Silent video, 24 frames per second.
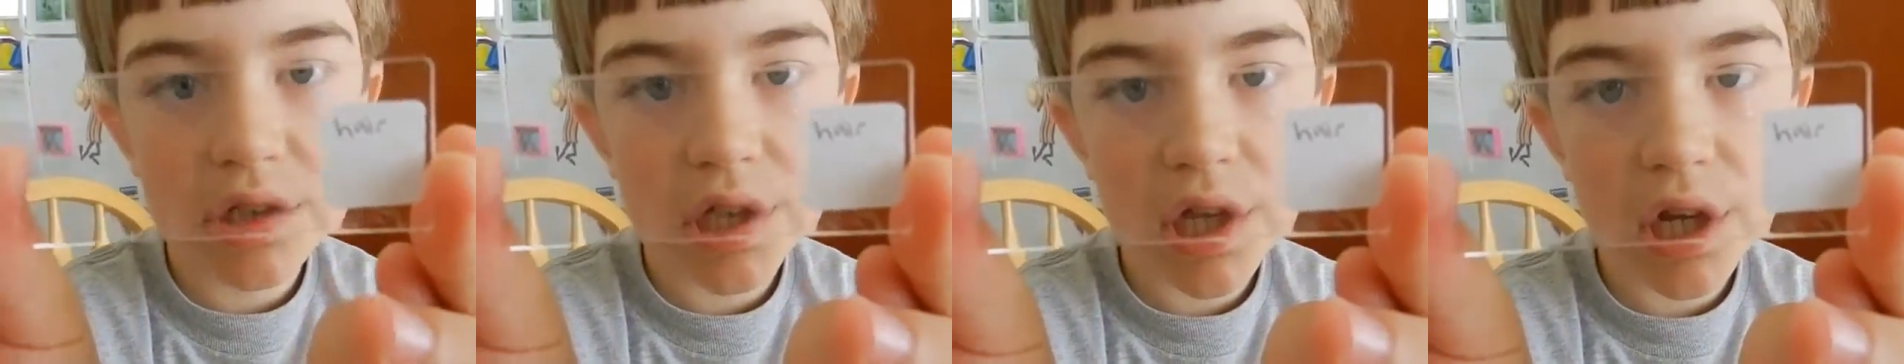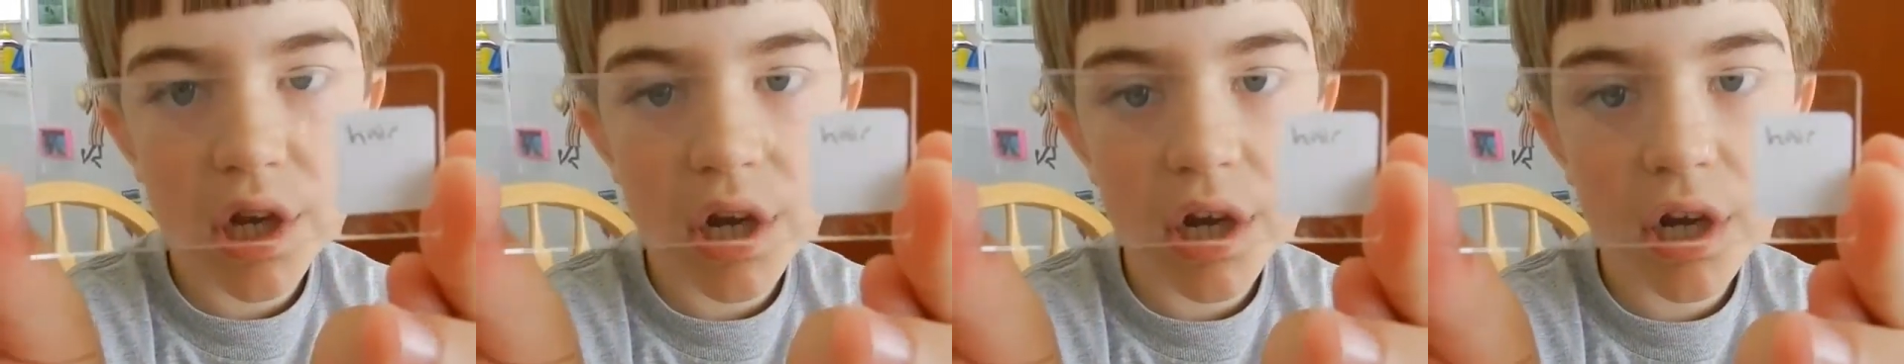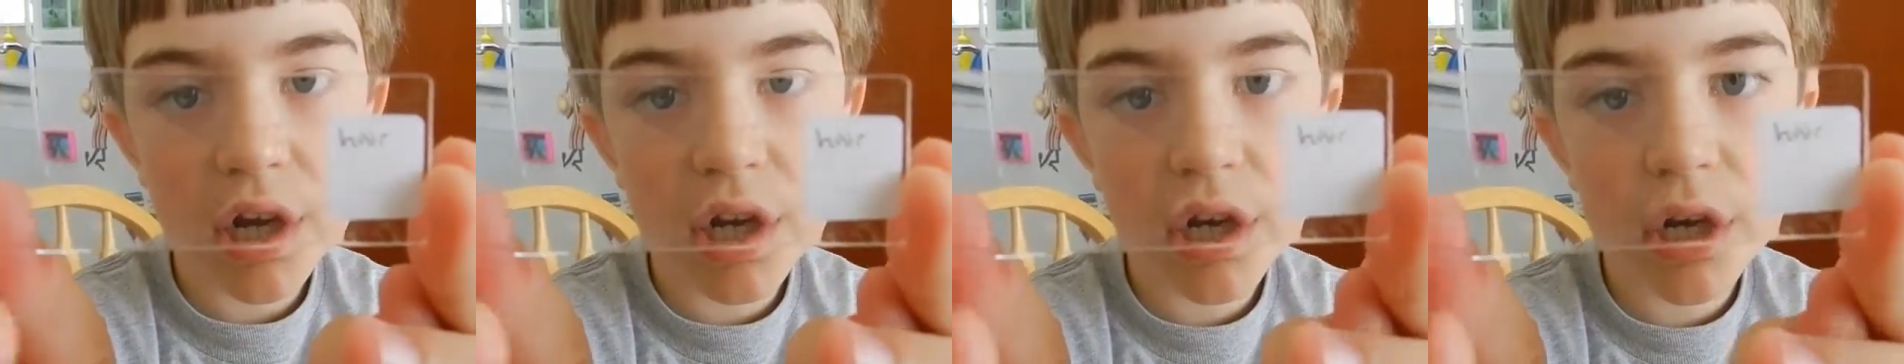
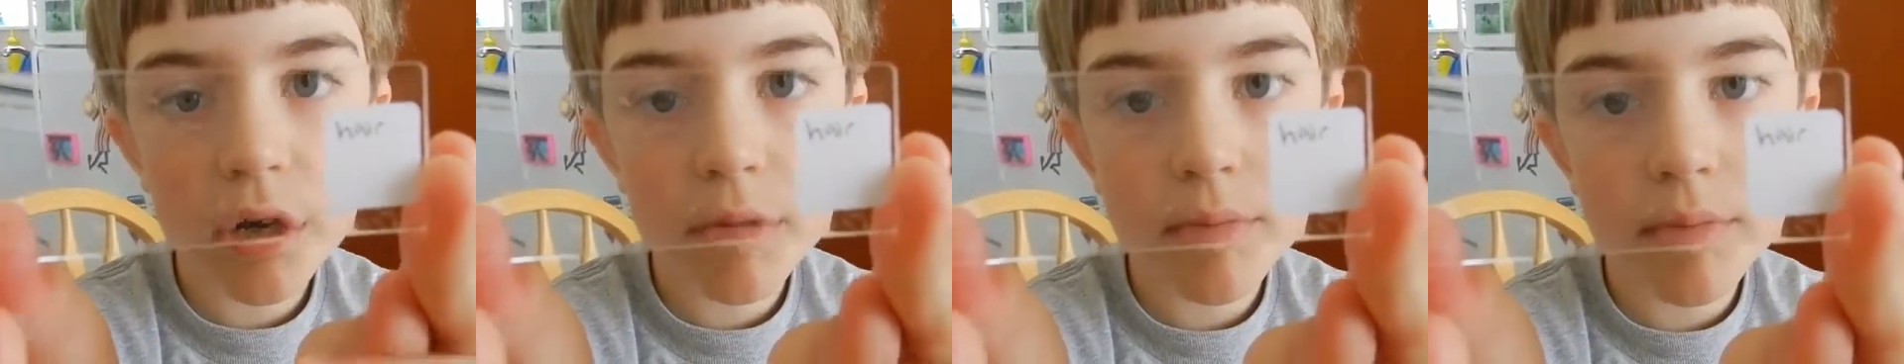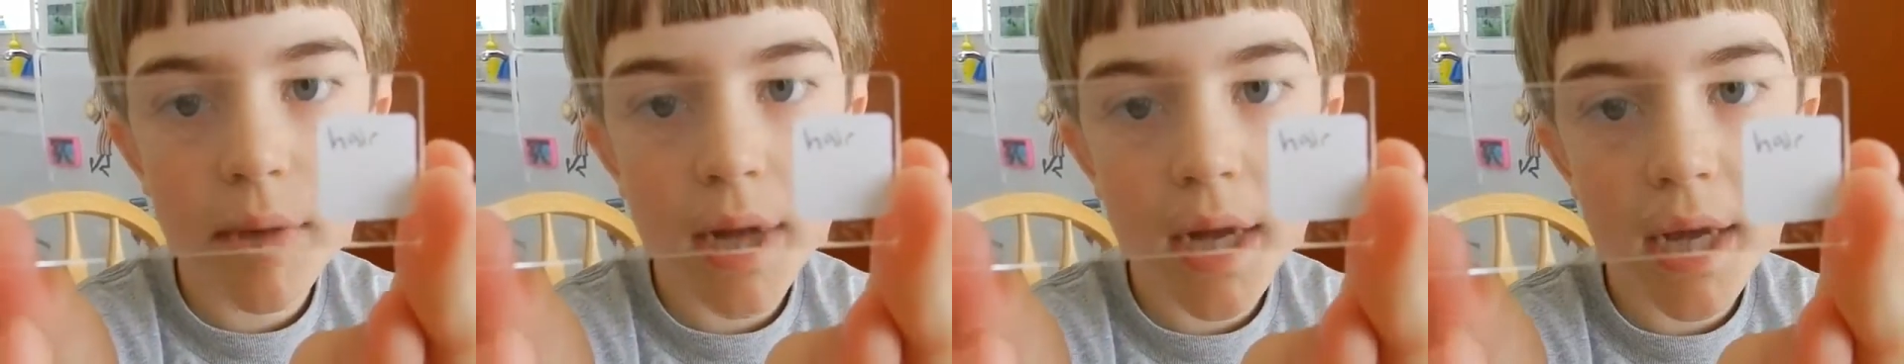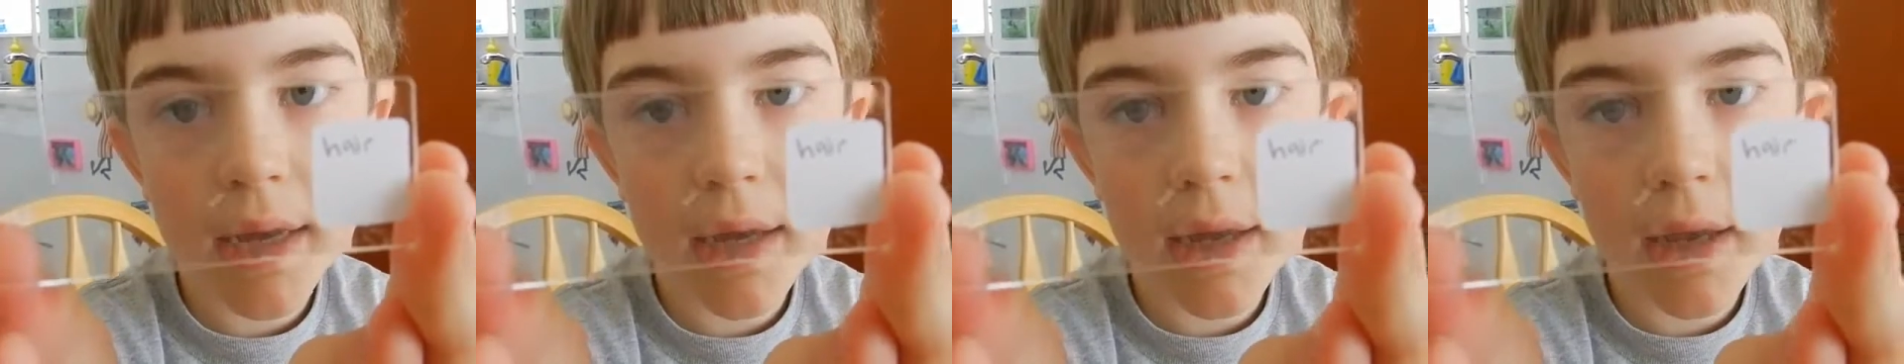hair,
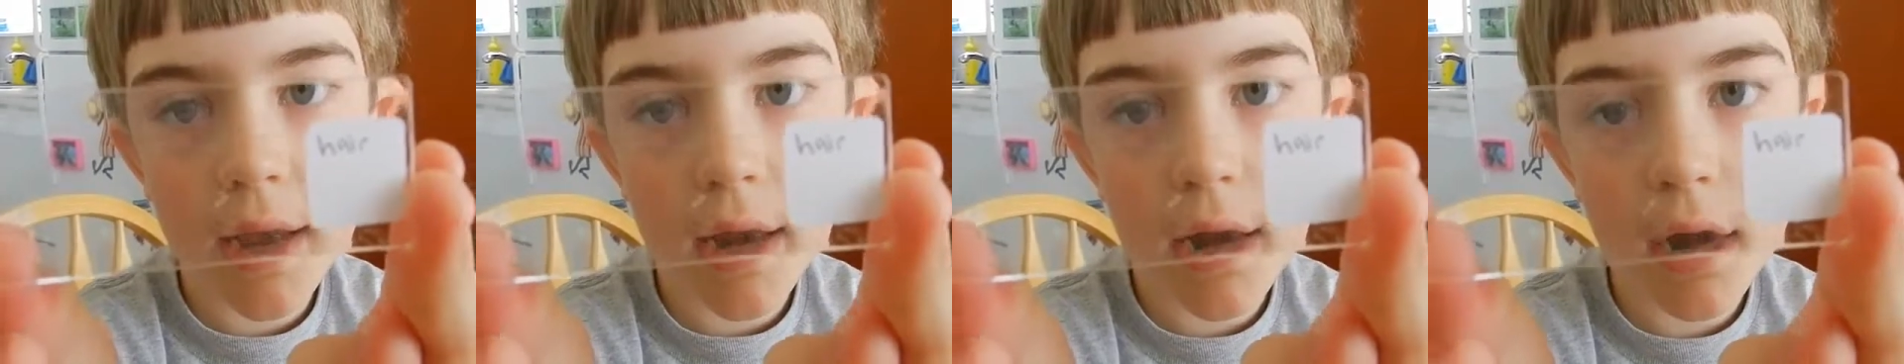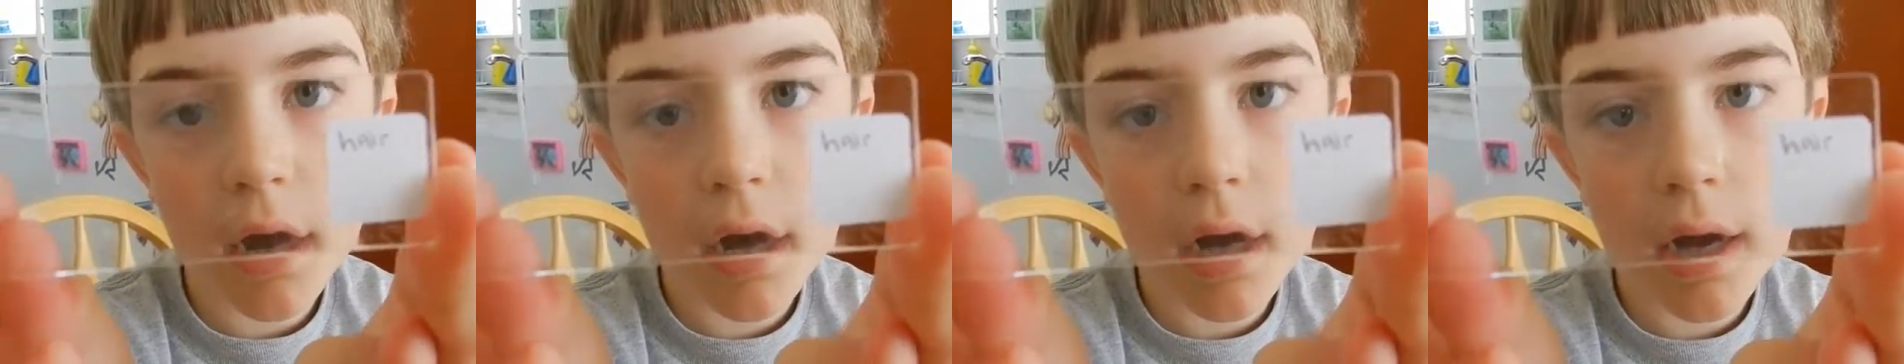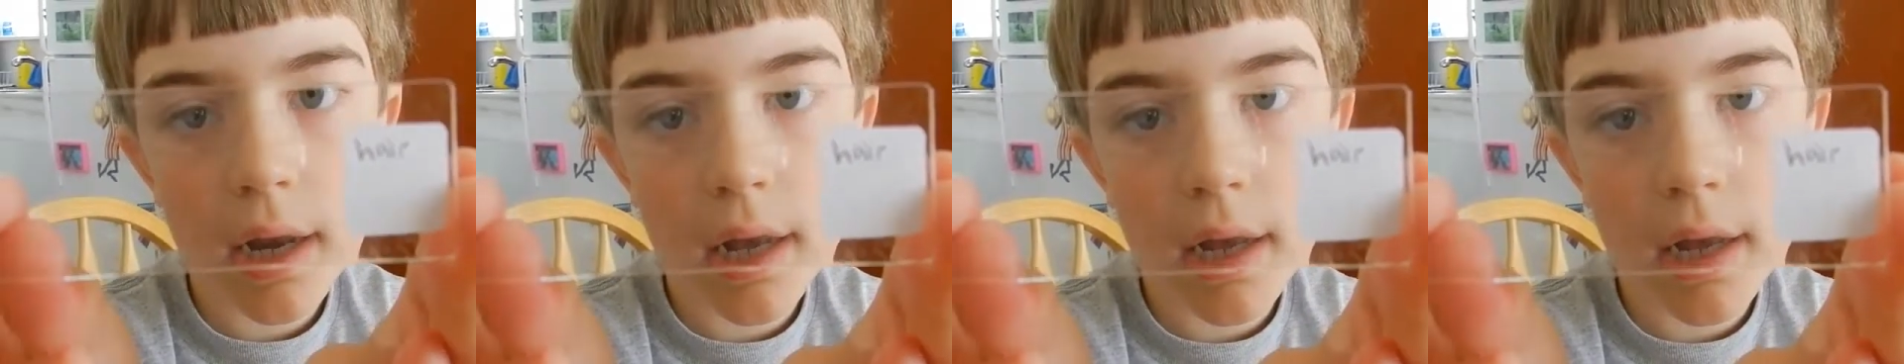my hair,